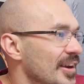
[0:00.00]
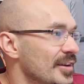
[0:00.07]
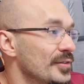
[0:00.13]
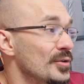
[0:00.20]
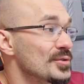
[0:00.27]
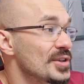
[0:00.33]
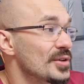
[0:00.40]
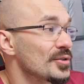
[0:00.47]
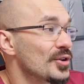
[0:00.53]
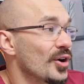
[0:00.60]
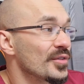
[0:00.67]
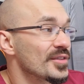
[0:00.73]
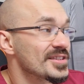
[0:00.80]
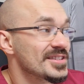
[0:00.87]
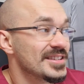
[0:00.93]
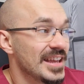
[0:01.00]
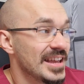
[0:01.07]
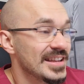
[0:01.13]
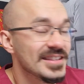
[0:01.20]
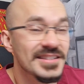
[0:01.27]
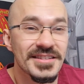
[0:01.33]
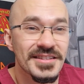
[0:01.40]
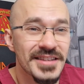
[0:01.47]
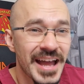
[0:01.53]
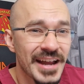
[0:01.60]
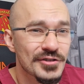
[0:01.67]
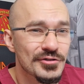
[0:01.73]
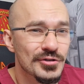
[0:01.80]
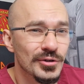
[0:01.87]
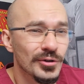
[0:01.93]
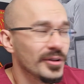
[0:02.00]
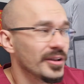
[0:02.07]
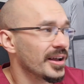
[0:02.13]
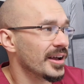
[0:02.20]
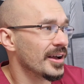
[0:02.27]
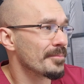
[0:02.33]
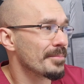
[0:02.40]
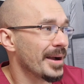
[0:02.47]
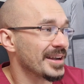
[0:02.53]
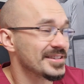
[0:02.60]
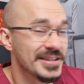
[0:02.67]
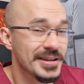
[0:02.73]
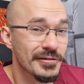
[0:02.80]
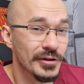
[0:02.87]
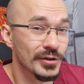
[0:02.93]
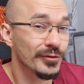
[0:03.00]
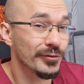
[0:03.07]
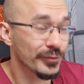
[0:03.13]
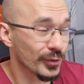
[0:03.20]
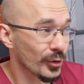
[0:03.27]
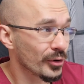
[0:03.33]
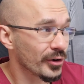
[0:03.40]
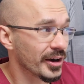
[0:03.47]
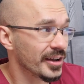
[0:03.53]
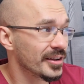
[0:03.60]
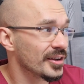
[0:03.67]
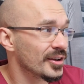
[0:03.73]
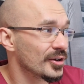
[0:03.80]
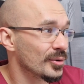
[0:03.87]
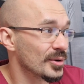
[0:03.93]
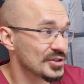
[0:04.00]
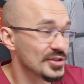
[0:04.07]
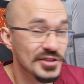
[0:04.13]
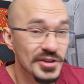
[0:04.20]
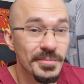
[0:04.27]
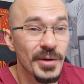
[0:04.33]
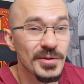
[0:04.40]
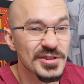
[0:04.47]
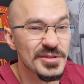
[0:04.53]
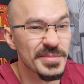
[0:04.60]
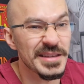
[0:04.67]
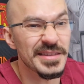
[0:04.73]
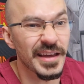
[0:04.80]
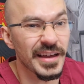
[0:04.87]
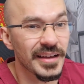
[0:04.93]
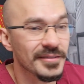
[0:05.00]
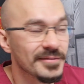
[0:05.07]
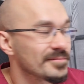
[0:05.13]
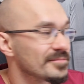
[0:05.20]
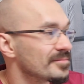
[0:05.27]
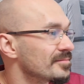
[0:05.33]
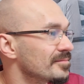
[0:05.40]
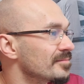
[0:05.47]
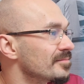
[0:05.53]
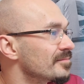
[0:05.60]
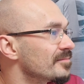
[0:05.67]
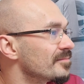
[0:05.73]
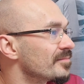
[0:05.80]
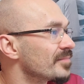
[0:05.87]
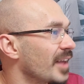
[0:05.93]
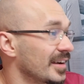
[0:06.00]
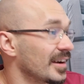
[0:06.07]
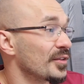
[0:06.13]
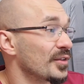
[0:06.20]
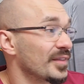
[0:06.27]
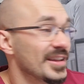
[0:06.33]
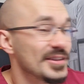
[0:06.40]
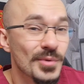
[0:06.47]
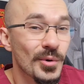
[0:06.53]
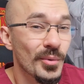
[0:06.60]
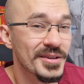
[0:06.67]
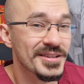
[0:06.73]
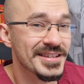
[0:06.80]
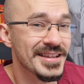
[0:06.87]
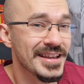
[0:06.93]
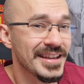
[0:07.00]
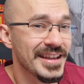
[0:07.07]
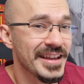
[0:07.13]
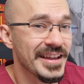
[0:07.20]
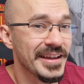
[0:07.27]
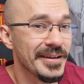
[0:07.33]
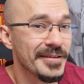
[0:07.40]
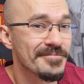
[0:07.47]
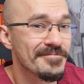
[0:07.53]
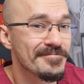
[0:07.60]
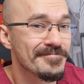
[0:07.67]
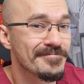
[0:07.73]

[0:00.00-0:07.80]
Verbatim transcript: and you've also got the skin's natural uh, bacterial flora, which is supposed to be there. And I think that's what we're seeing here.